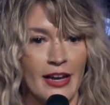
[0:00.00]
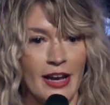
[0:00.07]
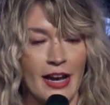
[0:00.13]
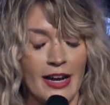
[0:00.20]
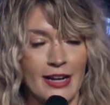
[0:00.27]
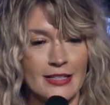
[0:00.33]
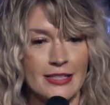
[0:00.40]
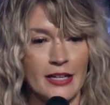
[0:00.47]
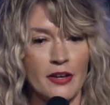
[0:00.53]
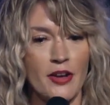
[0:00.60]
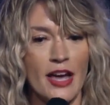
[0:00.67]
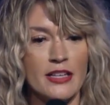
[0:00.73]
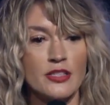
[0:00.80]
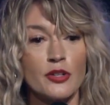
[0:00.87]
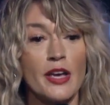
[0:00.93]
And I said,
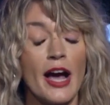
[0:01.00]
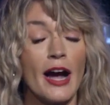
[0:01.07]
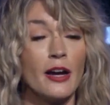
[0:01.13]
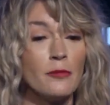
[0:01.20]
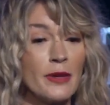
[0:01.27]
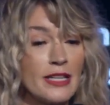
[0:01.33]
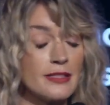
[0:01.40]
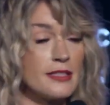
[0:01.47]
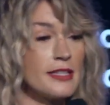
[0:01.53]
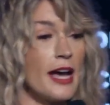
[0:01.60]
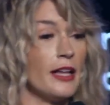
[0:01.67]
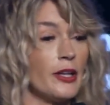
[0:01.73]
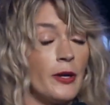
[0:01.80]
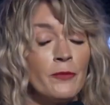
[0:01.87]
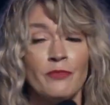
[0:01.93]
okay. So he hired me as a
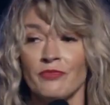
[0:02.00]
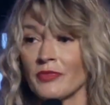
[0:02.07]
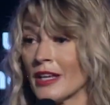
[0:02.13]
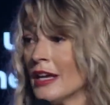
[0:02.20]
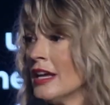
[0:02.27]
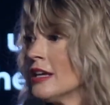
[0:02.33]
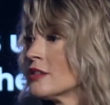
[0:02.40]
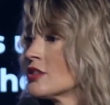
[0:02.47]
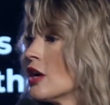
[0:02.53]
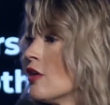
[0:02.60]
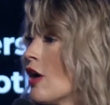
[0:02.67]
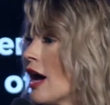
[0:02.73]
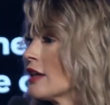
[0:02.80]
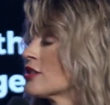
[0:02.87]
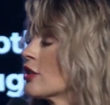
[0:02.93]
teller. So
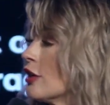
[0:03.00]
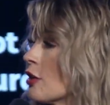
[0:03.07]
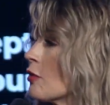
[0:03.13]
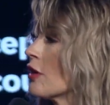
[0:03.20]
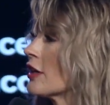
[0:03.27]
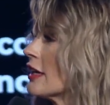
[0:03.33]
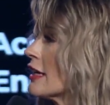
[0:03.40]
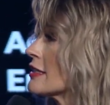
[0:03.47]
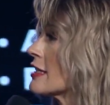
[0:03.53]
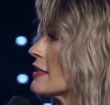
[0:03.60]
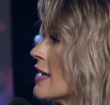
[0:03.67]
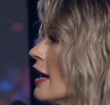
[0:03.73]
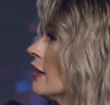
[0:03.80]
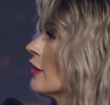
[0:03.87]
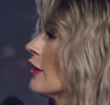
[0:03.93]
I started working as a
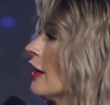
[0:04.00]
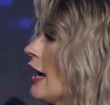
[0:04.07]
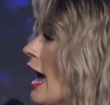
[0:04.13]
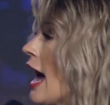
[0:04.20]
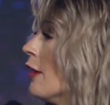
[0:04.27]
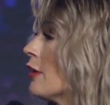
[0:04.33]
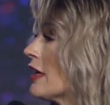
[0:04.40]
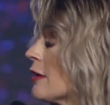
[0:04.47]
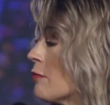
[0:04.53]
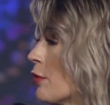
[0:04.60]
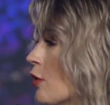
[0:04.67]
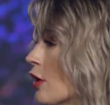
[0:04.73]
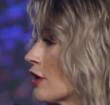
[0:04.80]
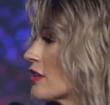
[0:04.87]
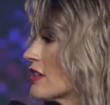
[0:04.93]
teller and I would get
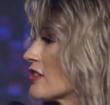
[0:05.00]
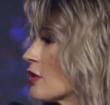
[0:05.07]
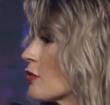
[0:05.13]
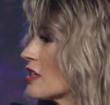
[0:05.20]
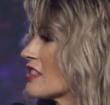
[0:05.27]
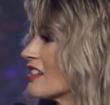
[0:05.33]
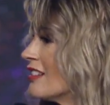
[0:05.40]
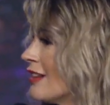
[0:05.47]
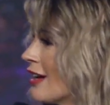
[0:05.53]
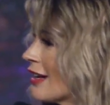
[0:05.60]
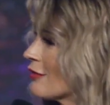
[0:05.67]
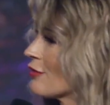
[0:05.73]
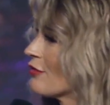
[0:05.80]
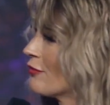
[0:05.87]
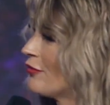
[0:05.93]
bored because there wasn't a lot
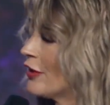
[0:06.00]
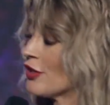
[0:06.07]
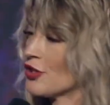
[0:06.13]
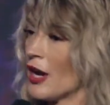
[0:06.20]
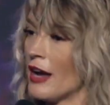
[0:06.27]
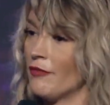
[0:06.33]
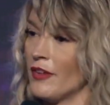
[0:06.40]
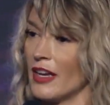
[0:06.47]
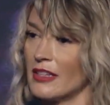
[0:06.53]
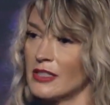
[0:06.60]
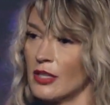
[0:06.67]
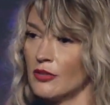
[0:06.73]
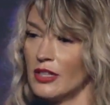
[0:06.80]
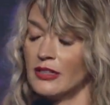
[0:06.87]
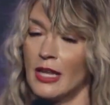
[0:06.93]
of foot traffic.
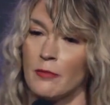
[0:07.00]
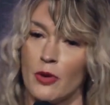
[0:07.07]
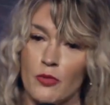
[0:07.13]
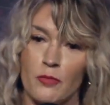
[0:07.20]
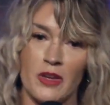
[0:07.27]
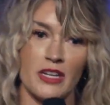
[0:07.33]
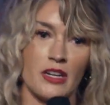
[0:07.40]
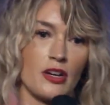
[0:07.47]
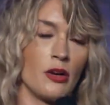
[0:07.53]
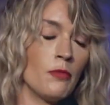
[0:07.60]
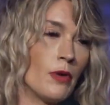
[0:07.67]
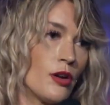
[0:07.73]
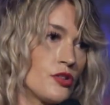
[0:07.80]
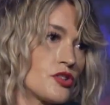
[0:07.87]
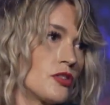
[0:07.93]
So then they moved me to
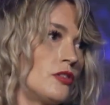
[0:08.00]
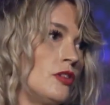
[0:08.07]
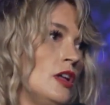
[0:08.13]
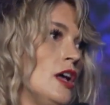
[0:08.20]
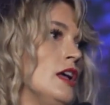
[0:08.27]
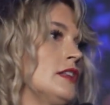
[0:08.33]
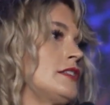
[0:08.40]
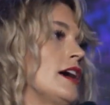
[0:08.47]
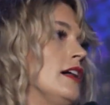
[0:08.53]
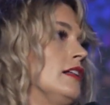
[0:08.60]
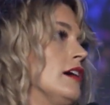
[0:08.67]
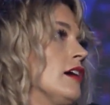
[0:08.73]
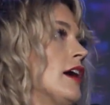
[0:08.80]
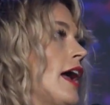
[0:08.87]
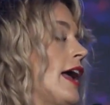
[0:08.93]
commercial
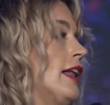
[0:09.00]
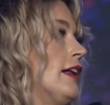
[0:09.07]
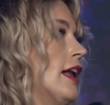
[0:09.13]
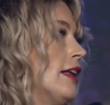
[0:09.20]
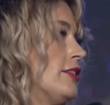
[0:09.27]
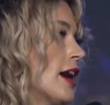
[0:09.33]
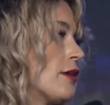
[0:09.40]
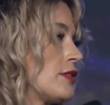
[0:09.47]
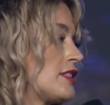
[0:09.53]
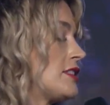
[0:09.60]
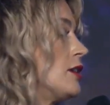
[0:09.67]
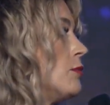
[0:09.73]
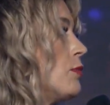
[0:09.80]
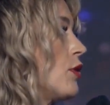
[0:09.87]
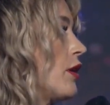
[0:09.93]
teller and that was
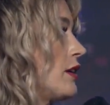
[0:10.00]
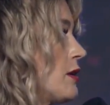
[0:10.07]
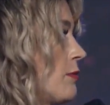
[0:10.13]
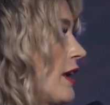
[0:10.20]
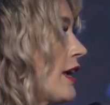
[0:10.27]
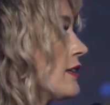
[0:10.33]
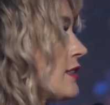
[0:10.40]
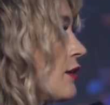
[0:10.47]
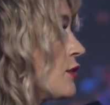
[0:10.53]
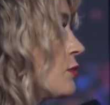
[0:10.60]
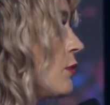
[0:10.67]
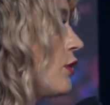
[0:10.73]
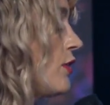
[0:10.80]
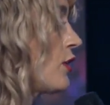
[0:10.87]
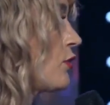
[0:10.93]
still boring to me because I was
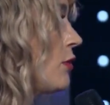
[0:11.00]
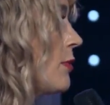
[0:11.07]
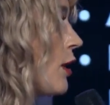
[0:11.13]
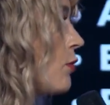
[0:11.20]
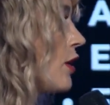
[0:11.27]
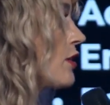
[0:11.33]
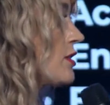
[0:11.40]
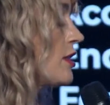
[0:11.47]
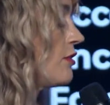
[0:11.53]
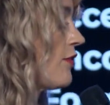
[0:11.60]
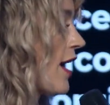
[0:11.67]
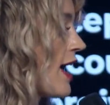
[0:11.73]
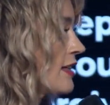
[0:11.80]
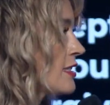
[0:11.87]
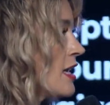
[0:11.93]
moving through my work so
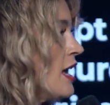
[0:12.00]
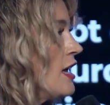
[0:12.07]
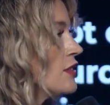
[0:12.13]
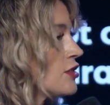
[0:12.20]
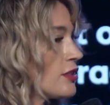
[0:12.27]
fast.